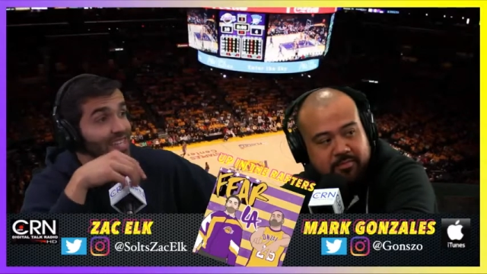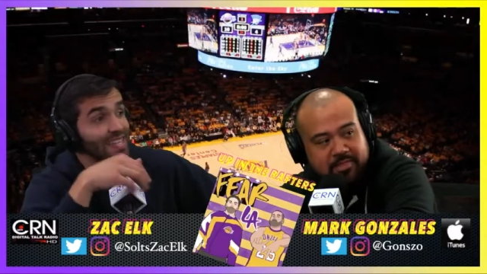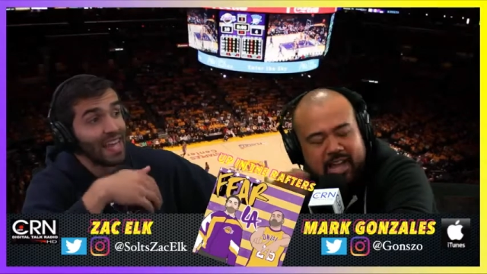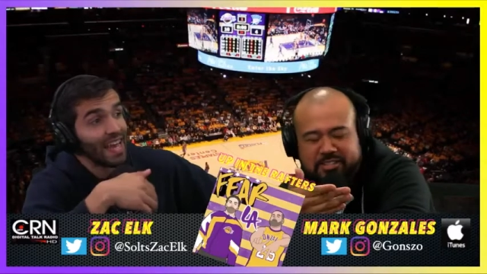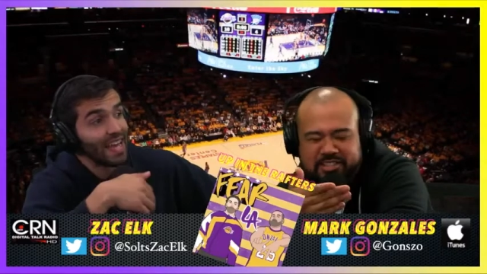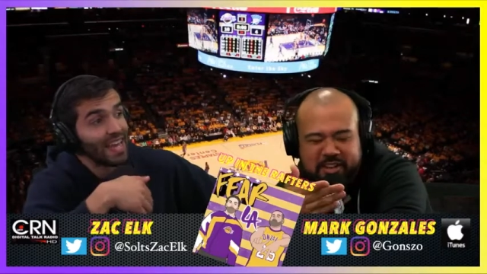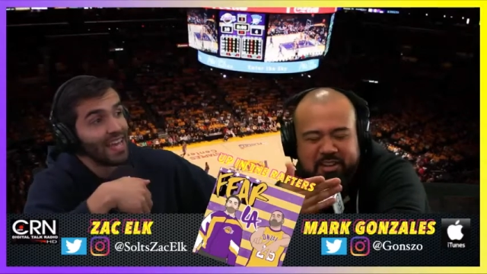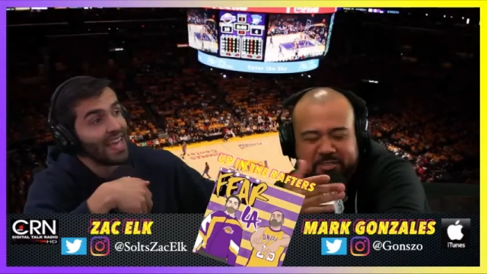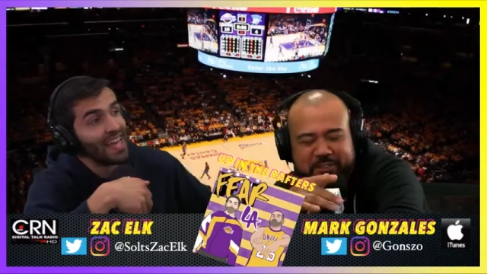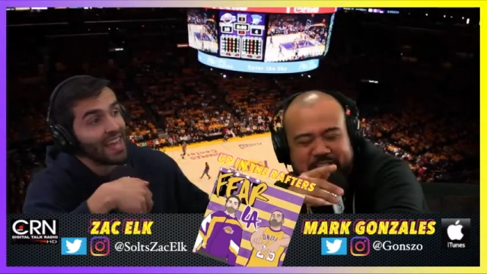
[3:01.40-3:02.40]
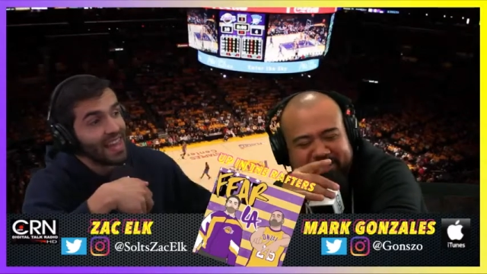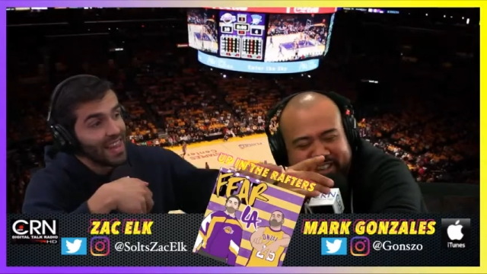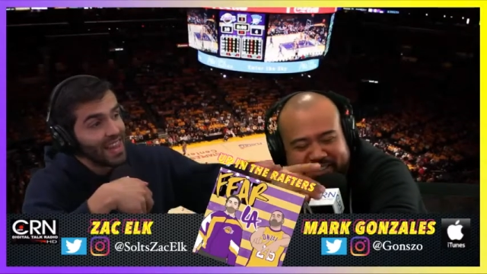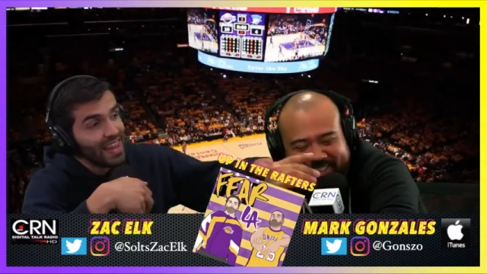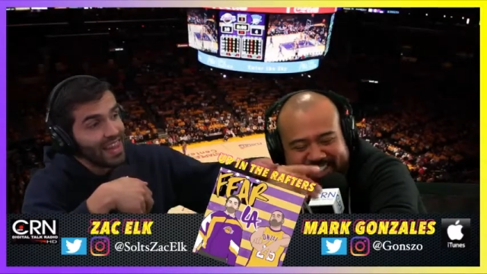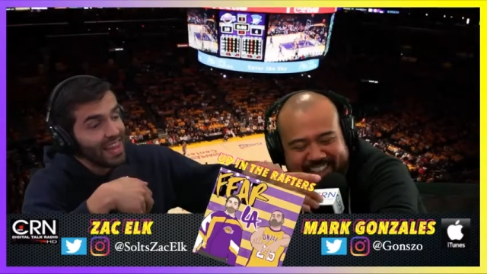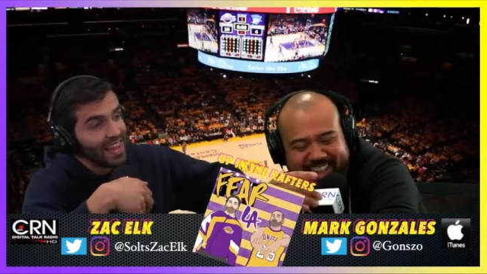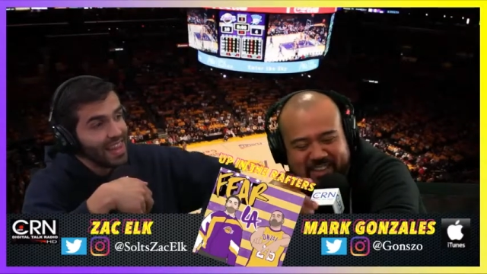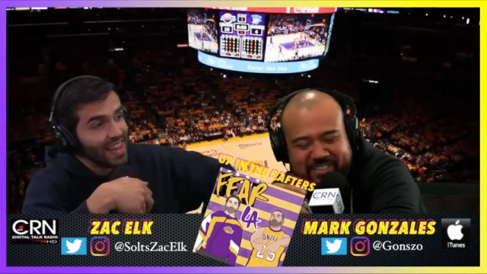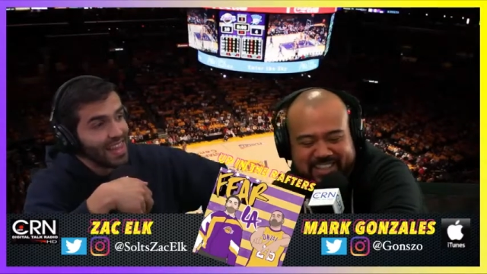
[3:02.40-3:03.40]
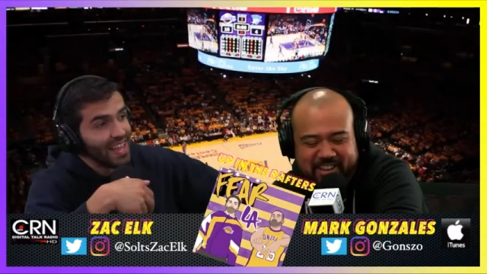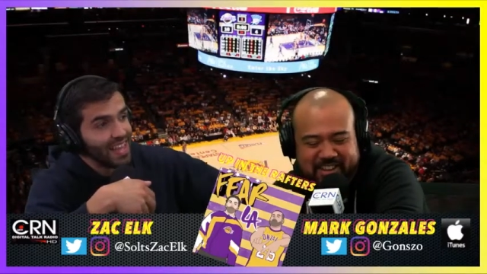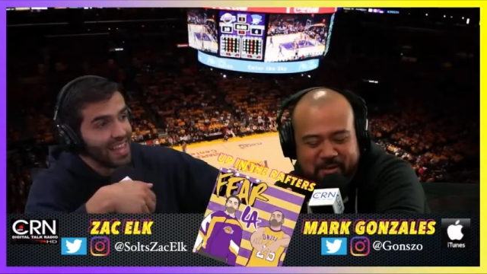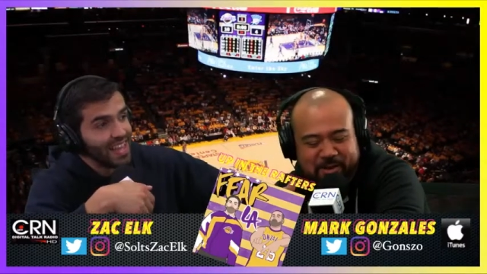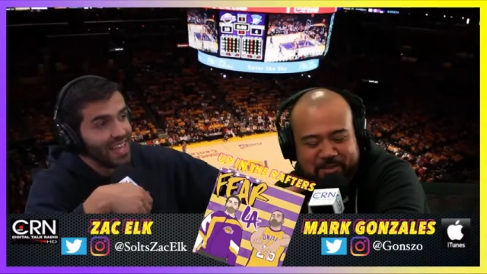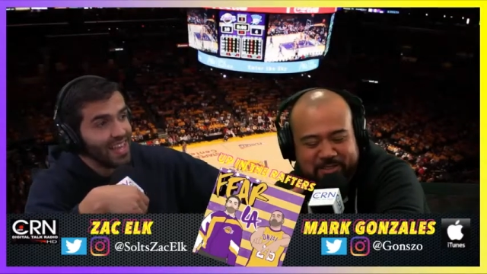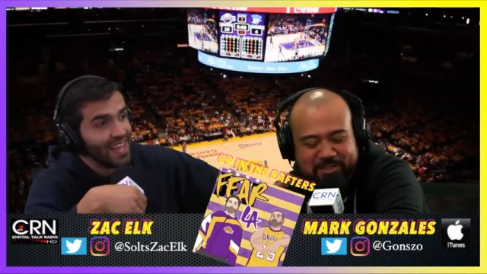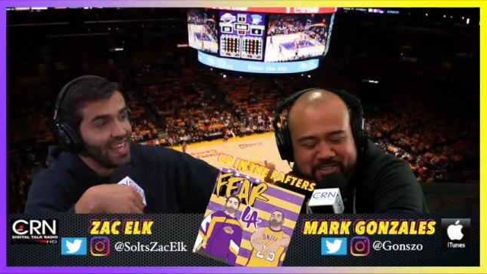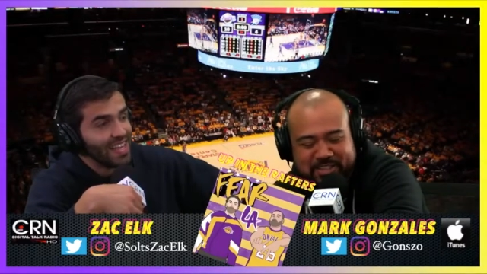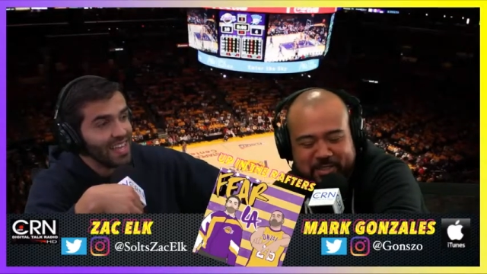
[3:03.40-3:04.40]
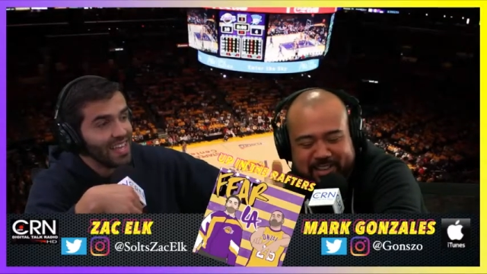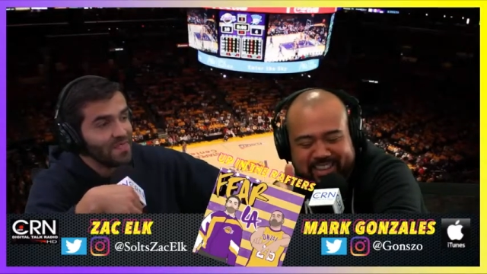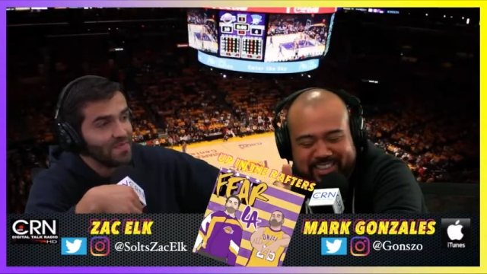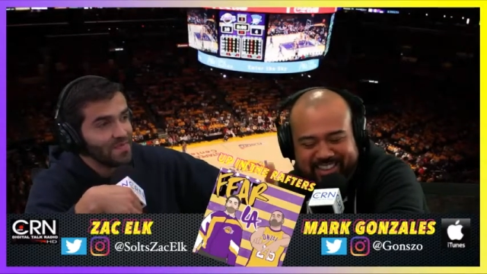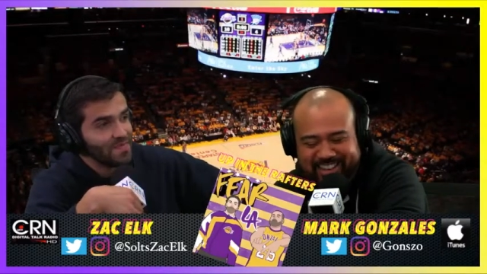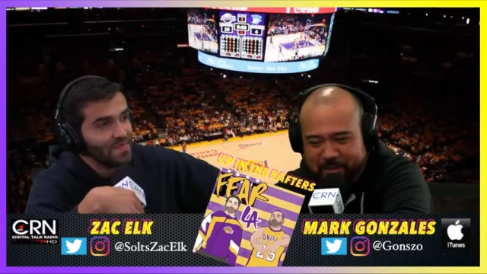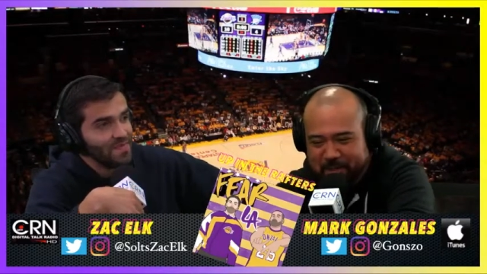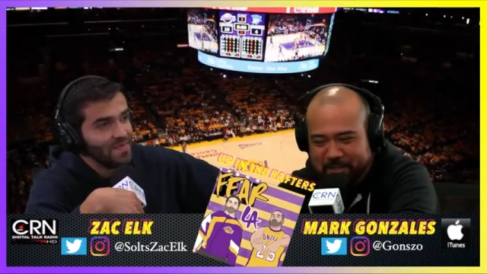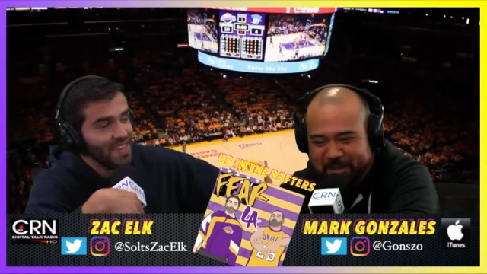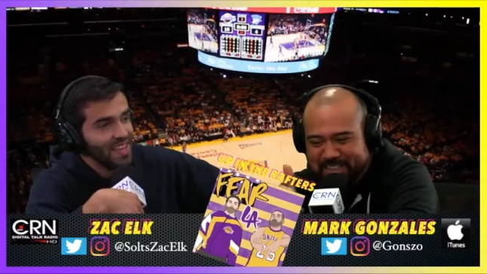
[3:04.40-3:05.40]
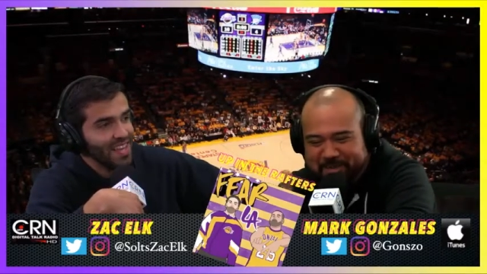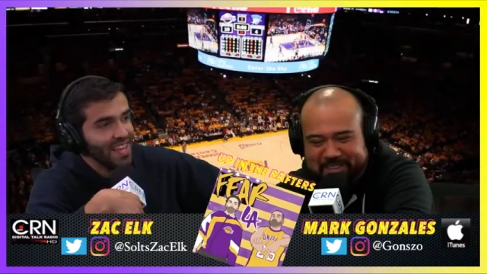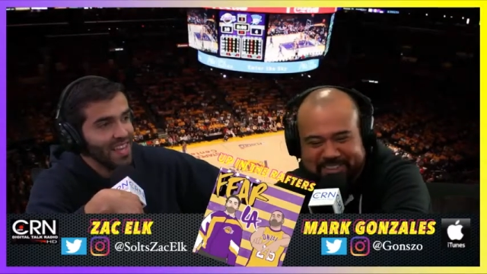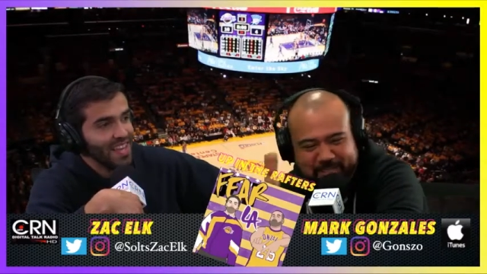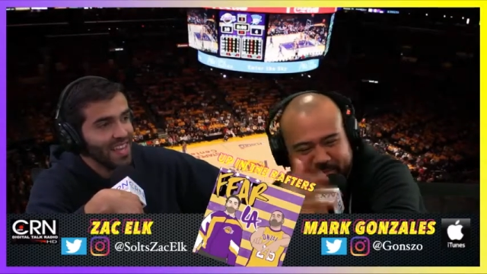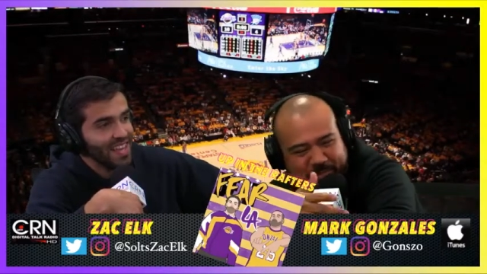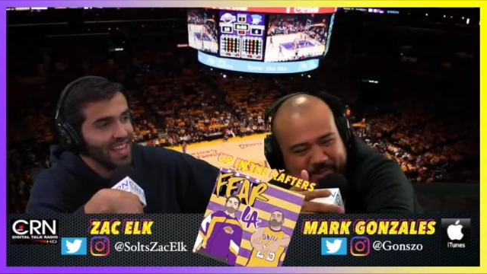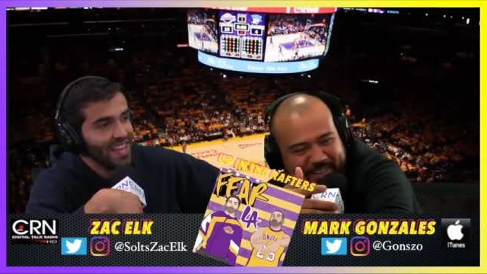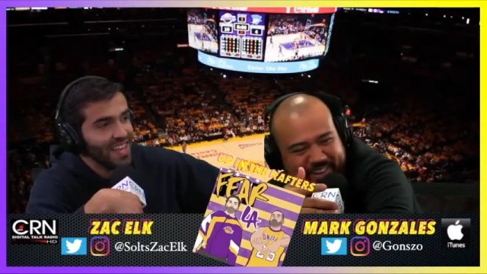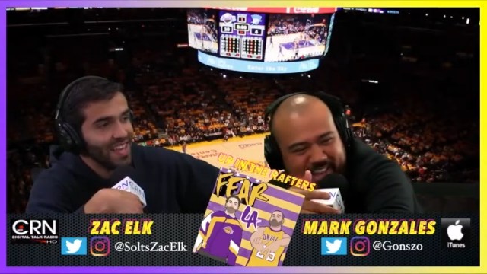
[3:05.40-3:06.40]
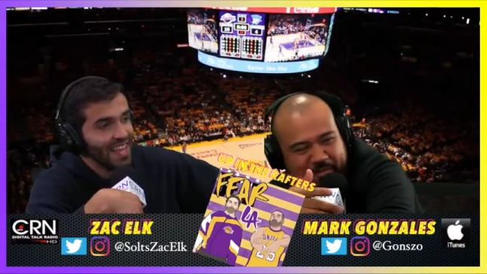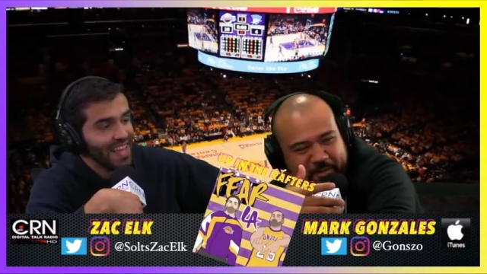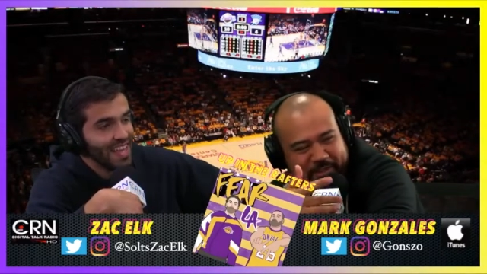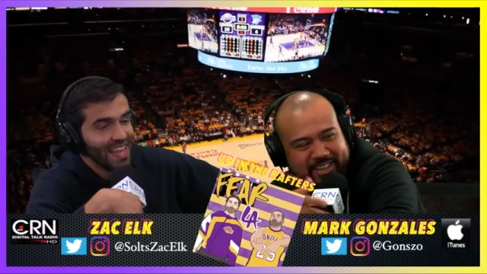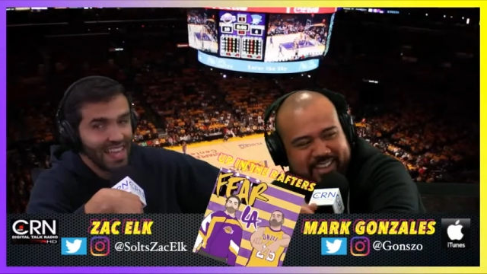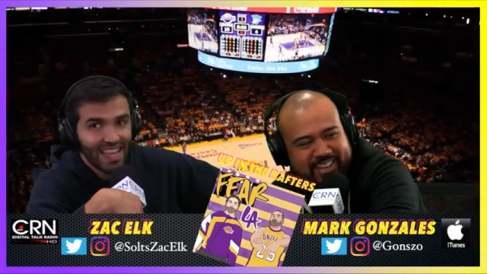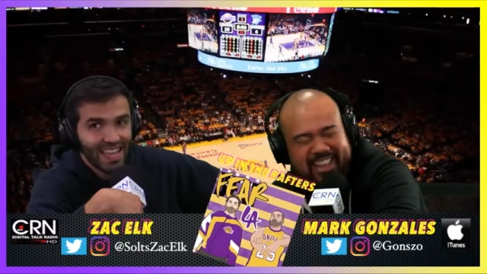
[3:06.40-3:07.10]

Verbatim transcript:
Speaker 1: it's funny. I was thinking that. I was like, okay, whatever until we get there. Like other basketball things before we go to that. Colorado Day.